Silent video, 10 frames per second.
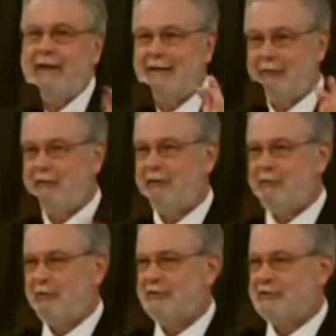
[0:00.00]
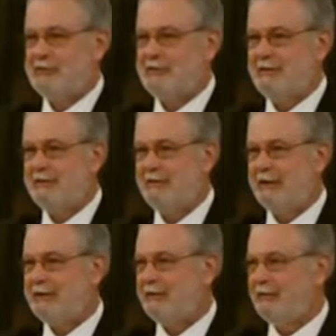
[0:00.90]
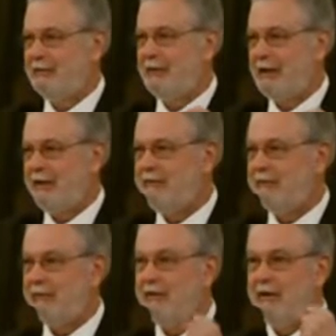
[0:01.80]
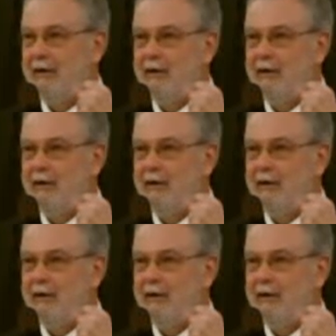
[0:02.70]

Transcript: can have a very pernicious effect on behavior.